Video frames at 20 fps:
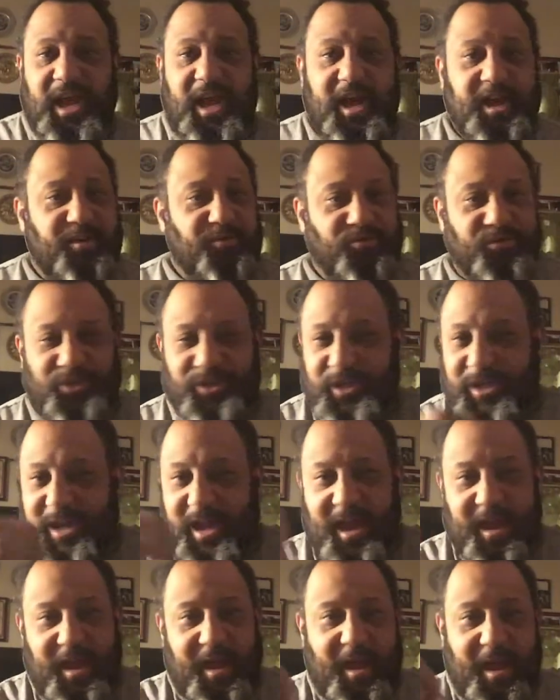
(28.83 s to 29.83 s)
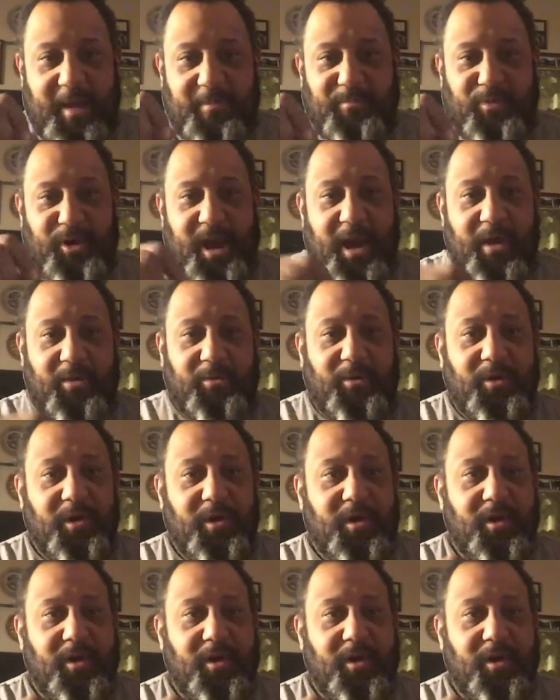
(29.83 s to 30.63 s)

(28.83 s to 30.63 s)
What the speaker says: I put out